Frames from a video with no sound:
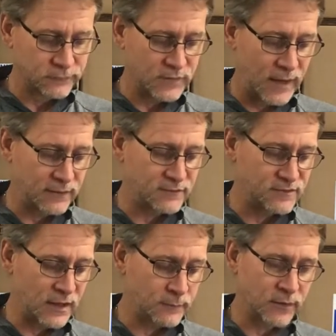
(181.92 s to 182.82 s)
I hate to
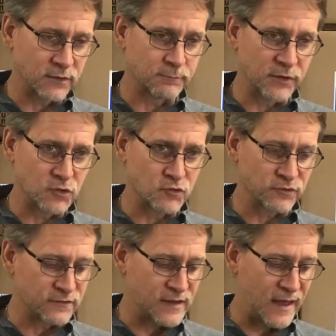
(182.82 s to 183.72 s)
say it, but
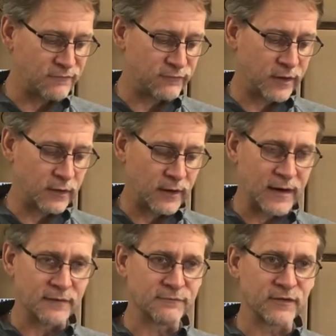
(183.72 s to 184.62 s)
useless. I haven't figured out
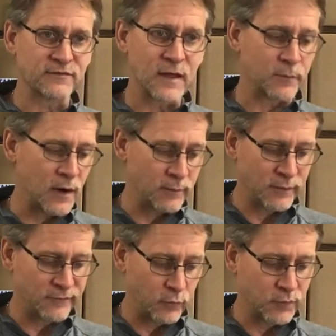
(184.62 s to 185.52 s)
how to fix that
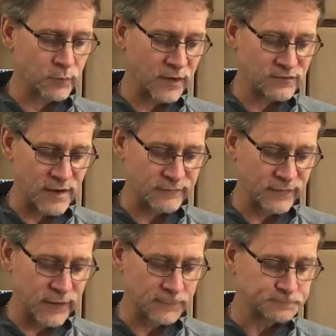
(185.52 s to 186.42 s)
problem if one breaks off in
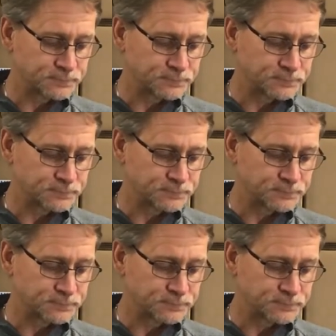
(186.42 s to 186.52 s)
there.